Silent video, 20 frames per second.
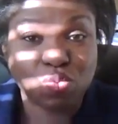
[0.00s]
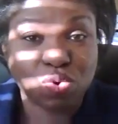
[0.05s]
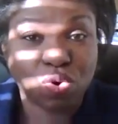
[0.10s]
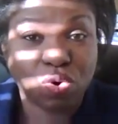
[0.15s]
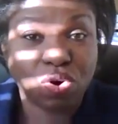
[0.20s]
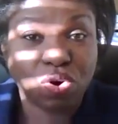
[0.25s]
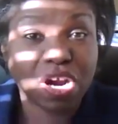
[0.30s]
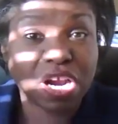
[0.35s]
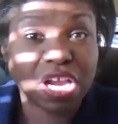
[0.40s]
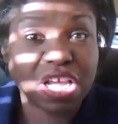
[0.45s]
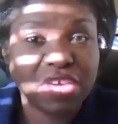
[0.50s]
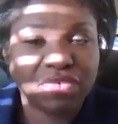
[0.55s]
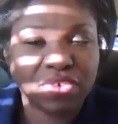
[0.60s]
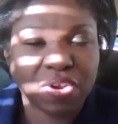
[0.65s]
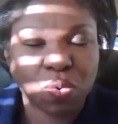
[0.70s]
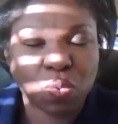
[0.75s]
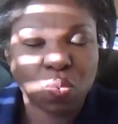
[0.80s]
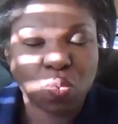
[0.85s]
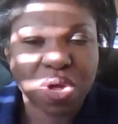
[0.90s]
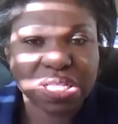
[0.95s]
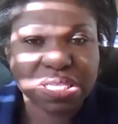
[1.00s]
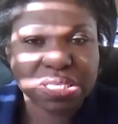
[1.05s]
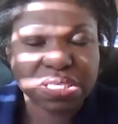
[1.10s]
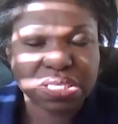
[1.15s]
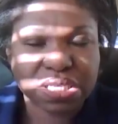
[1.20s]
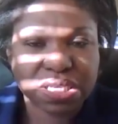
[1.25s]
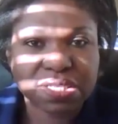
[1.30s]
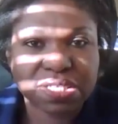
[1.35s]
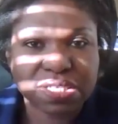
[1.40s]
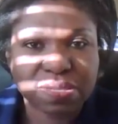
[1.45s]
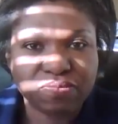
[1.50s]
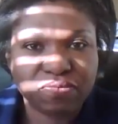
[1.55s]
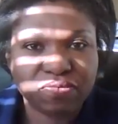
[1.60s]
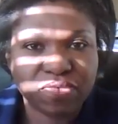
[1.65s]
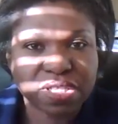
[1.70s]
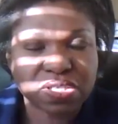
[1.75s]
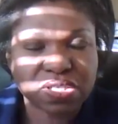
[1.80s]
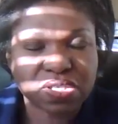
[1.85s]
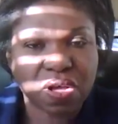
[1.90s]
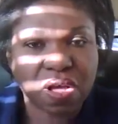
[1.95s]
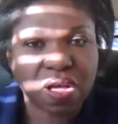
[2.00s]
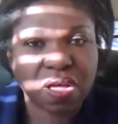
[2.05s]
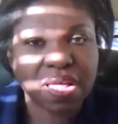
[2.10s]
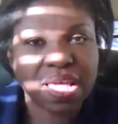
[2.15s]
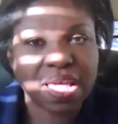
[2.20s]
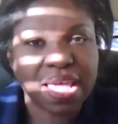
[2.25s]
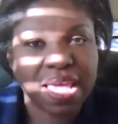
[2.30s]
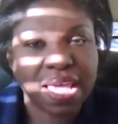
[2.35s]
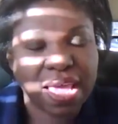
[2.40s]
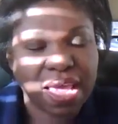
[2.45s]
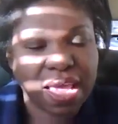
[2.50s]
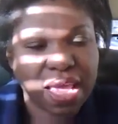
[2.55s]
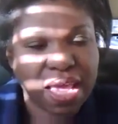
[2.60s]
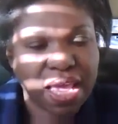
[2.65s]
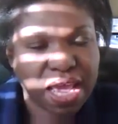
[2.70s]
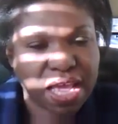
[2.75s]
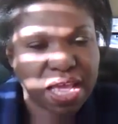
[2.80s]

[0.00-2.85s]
or even a one-system-fits-all. Mm-hmm.